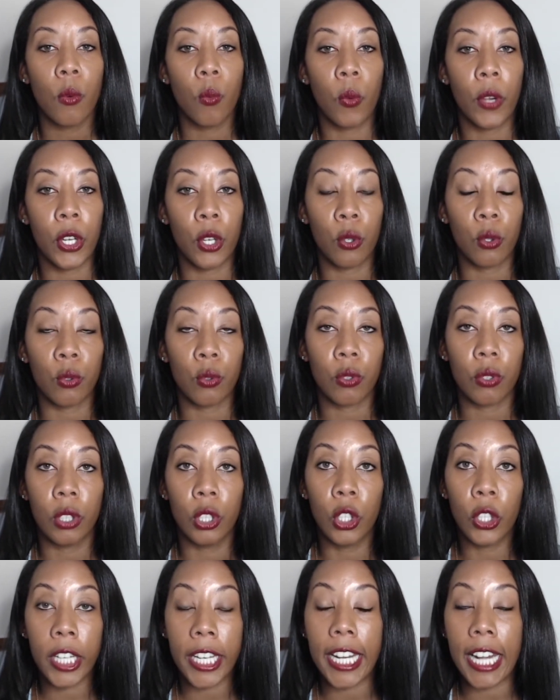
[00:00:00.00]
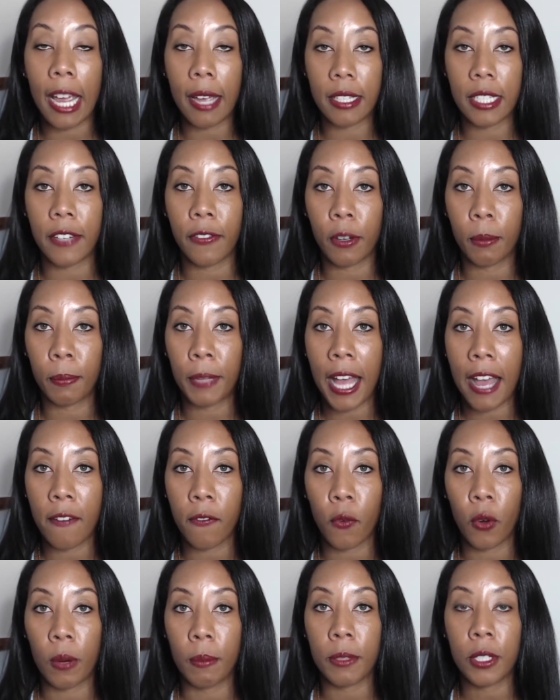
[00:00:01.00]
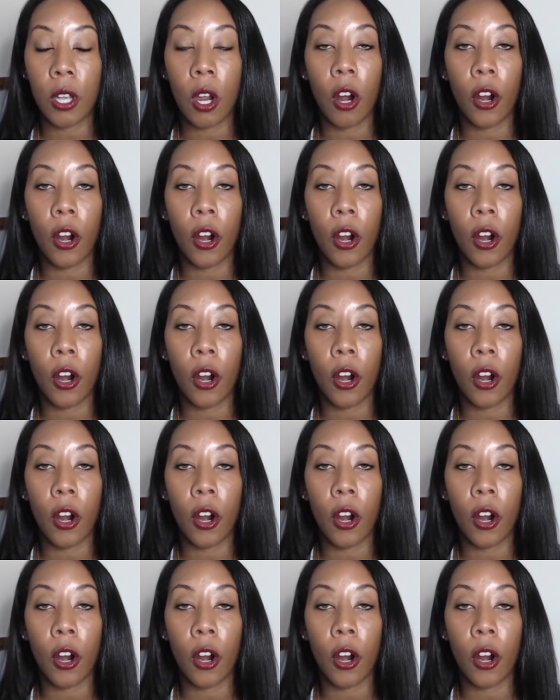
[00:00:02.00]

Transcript: when you're looking at different platforms.